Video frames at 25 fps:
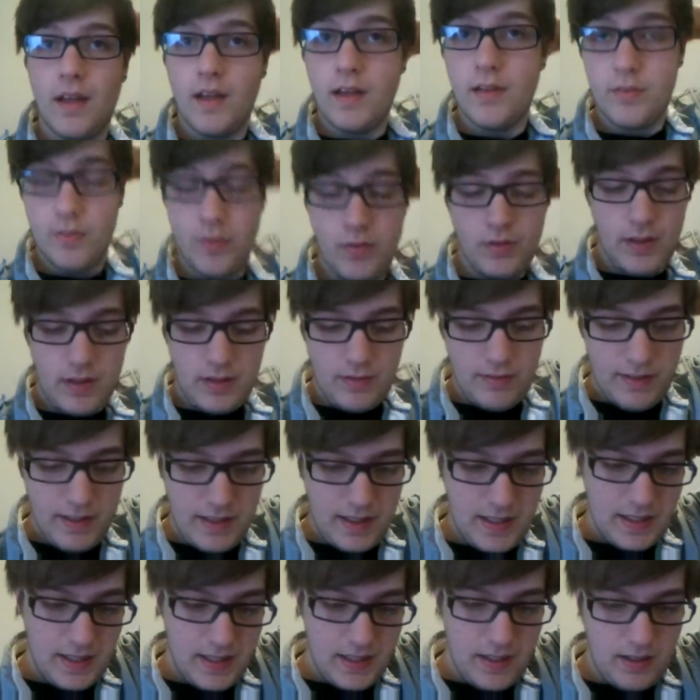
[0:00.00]
it was really,
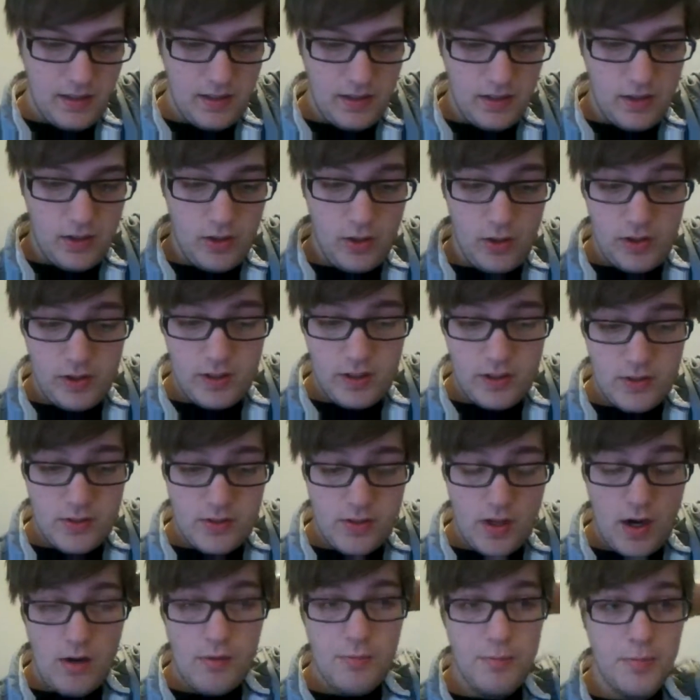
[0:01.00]
really annoying and
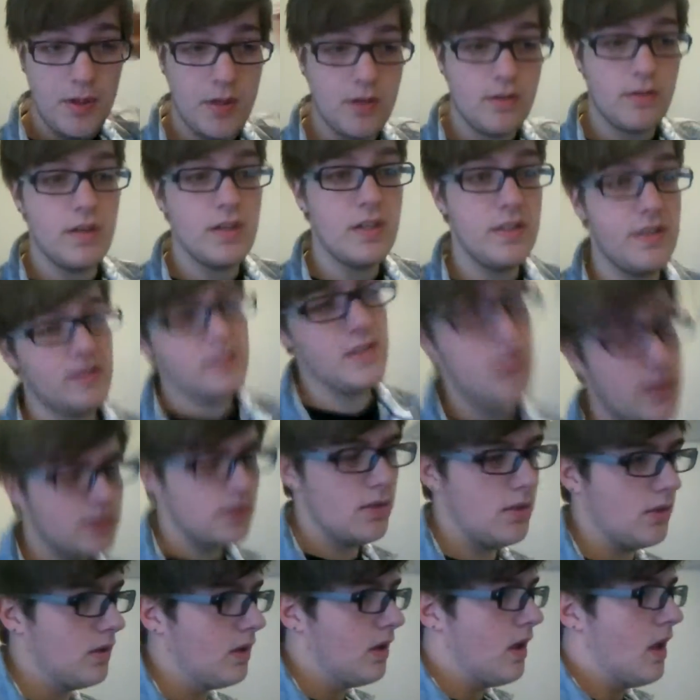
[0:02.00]
driving me crazy,
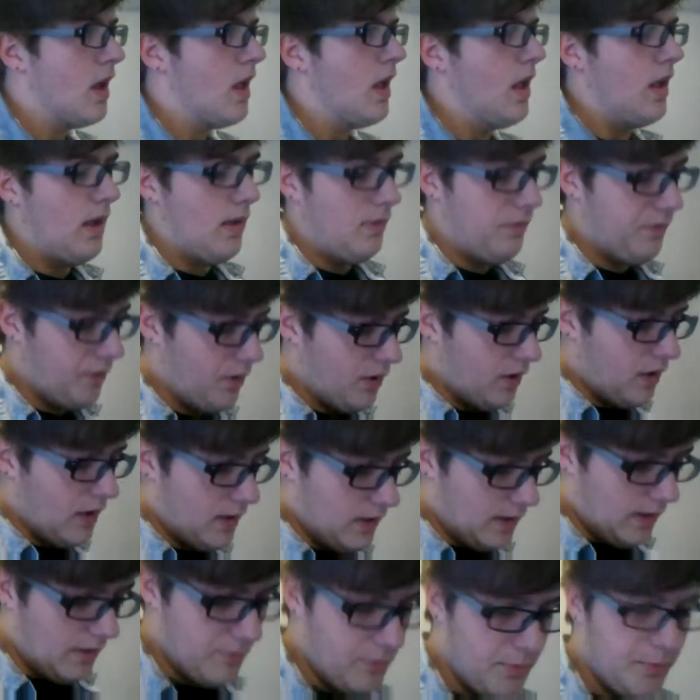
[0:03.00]
so I thought
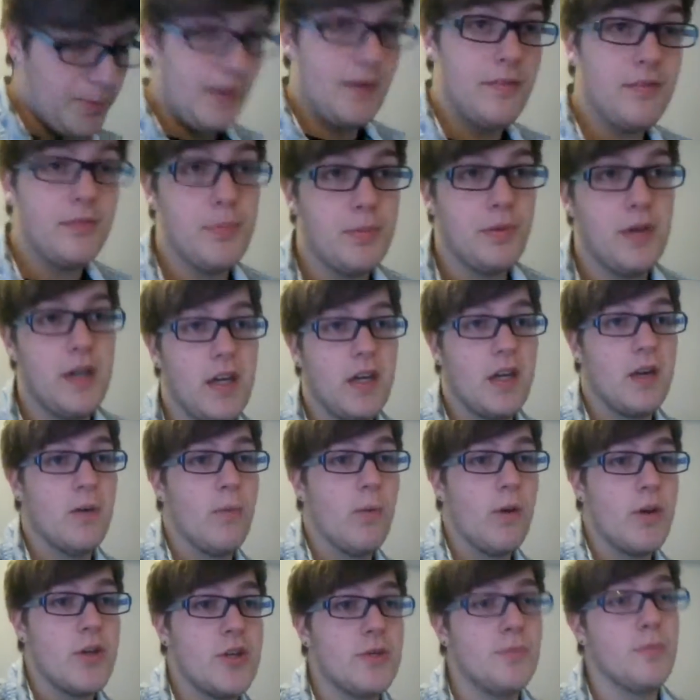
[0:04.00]
I'd have a bit of a break and
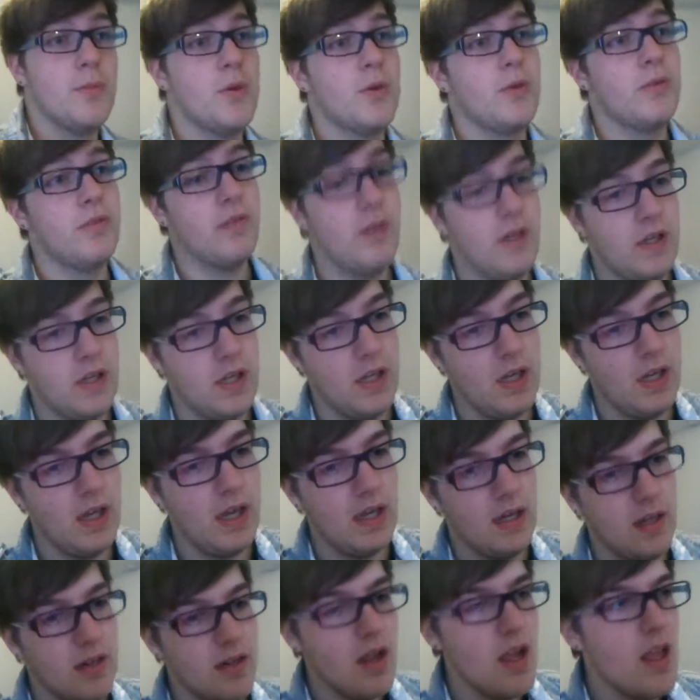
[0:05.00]
watch a movie.
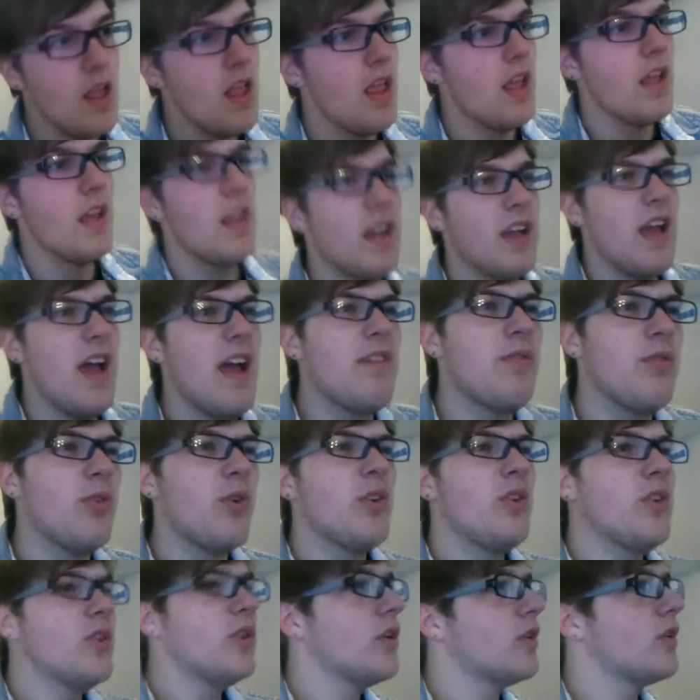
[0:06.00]
And
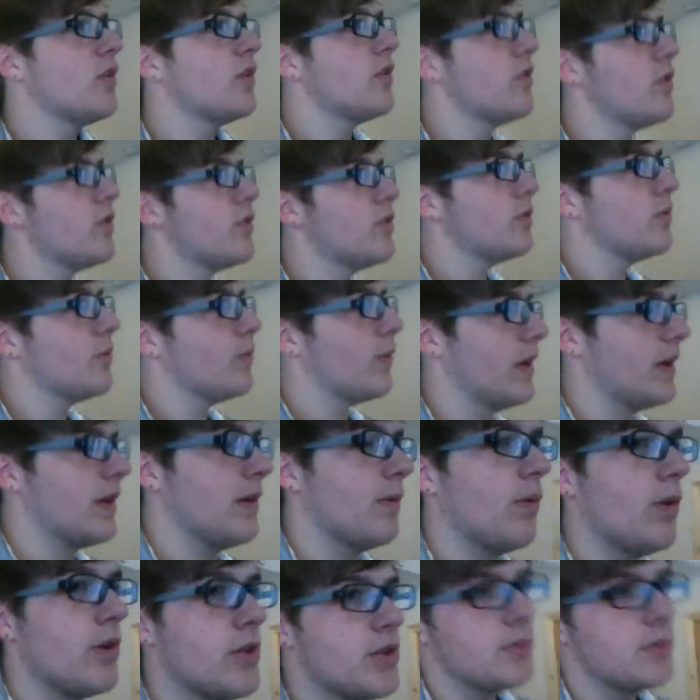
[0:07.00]
everyone knows when you